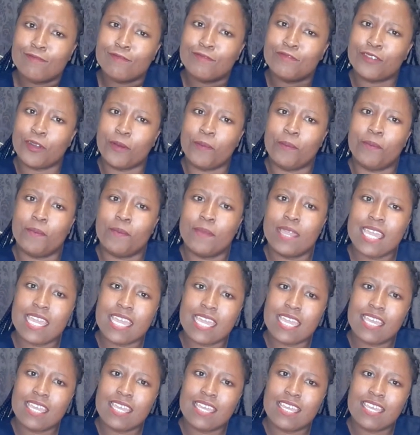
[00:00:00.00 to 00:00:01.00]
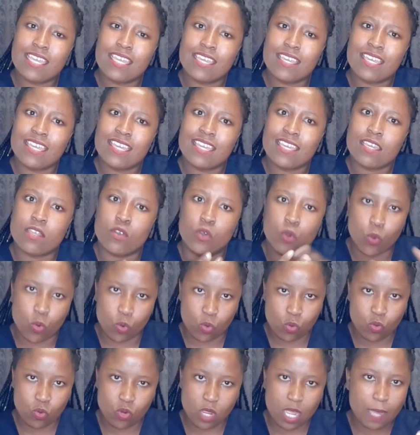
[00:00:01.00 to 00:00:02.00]
from me, No,
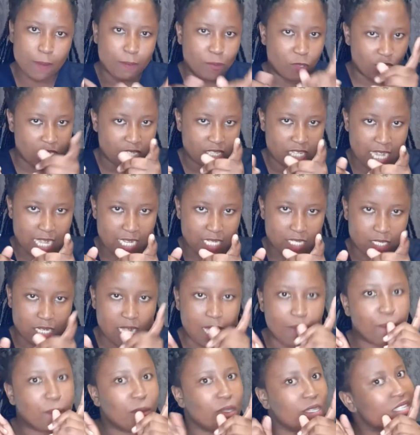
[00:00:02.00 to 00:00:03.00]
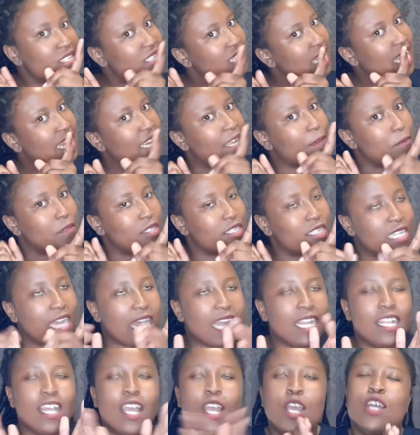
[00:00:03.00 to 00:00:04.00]
I'm not done. I'm not done. I'm not
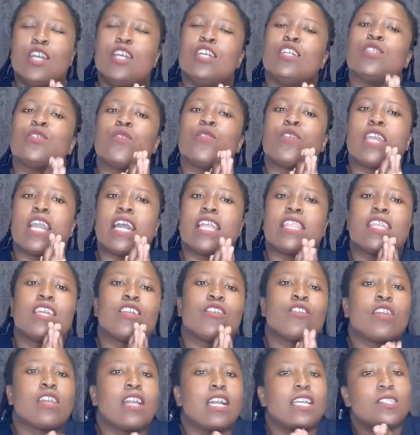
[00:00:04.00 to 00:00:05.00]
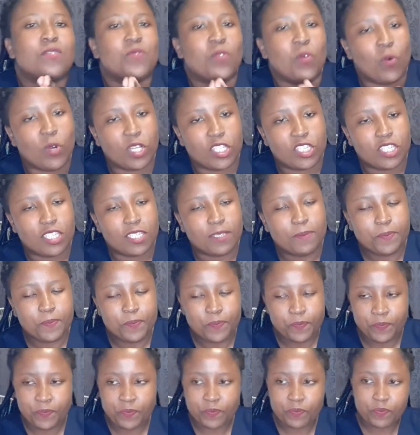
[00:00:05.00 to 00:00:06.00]
done. So yeah, thank you guys for watching.
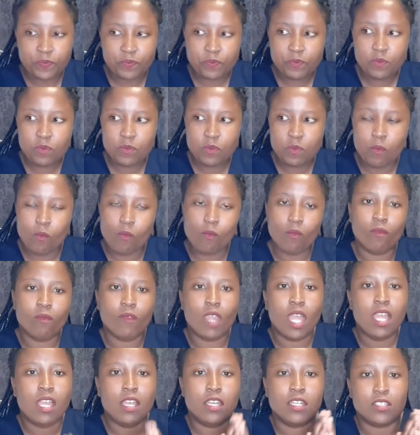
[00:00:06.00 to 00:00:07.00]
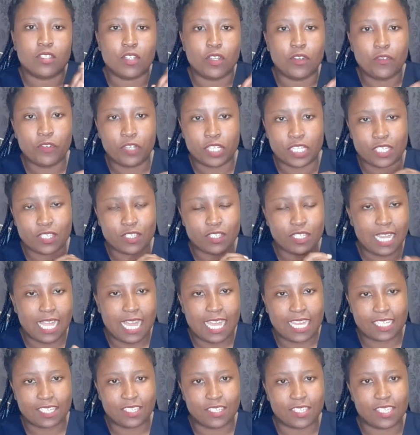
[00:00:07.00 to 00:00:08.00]
Don't forget to
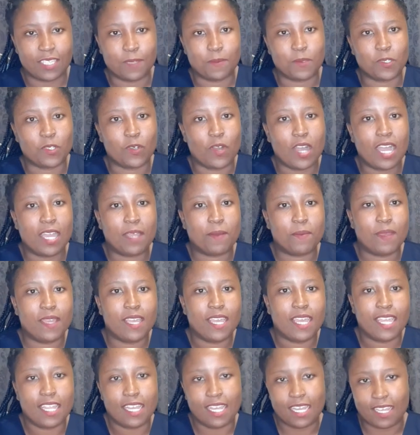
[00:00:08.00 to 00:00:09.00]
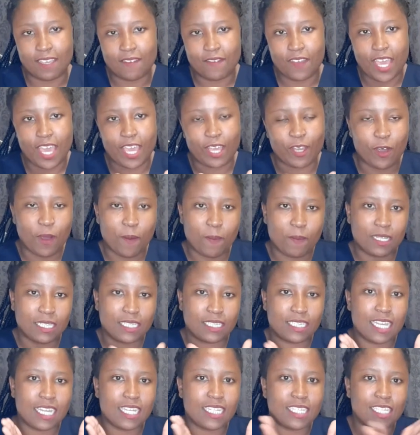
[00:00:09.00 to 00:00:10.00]
like, to subscribe, and leave a
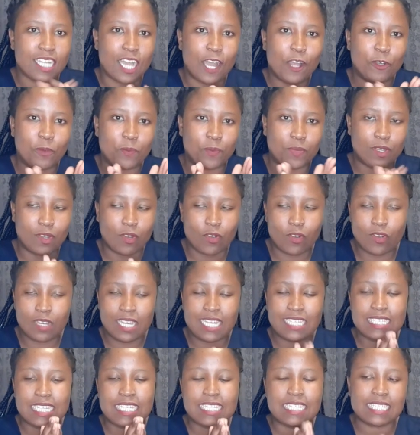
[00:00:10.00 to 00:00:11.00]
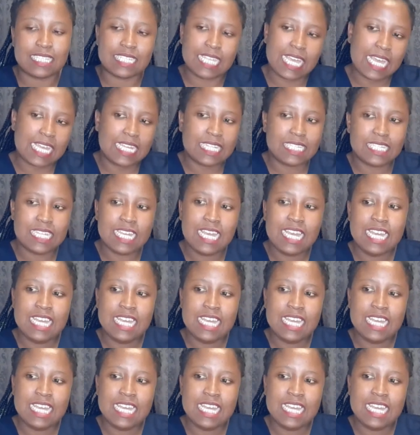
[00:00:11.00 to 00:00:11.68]
comment down below. As I said,